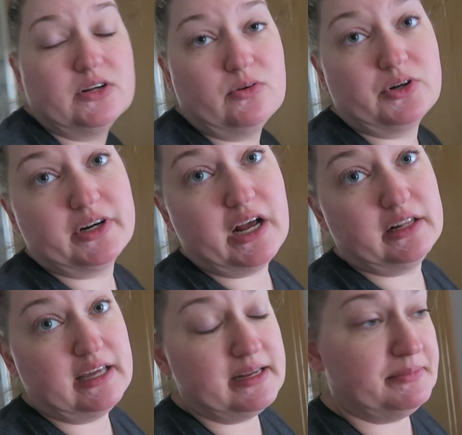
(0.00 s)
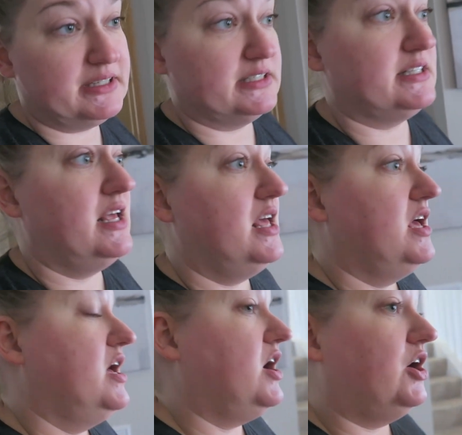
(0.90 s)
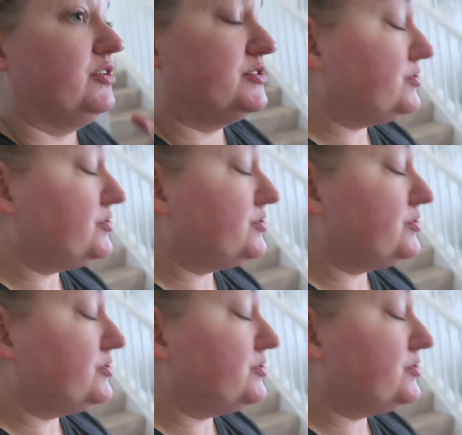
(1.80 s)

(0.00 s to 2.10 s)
gonna order it online because all their